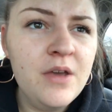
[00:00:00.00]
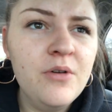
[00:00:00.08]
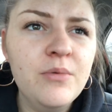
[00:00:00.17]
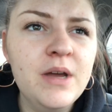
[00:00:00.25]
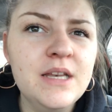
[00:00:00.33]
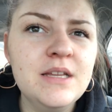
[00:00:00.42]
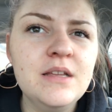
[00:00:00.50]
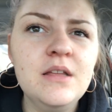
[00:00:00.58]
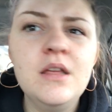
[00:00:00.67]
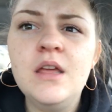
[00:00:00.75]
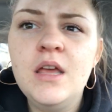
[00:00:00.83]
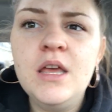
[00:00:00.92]
when
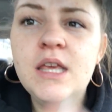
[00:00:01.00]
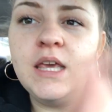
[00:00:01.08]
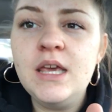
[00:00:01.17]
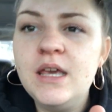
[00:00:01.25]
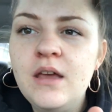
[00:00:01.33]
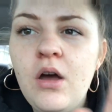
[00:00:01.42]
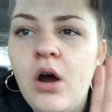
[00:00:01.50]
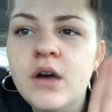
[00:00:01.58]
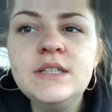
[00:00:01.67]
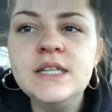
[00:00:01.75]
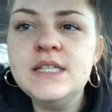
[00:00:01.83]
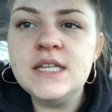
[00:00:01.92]
he
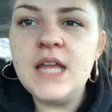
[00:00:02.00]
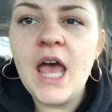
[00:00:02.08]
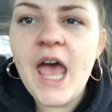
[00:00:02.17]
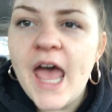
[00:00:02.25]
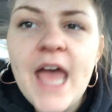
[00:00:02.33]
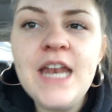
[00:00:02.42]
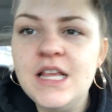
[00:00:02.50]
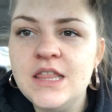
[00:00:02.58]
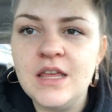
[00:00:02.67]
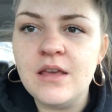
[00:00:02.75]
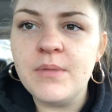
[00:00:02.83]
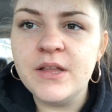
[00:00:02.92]
hardly did
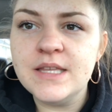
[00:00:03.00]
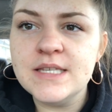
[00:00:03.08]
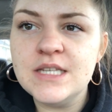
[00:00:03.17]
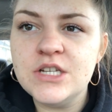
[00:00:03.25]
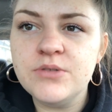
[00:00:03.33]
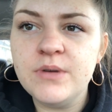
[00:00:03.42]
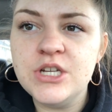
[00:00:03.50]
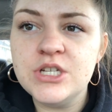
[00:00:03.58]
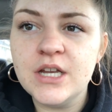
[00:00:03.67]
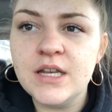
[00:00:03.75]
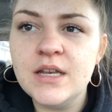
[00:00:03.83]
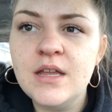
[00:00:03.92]
anything about this
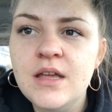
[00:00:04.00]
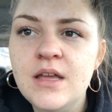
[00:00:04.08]
situation.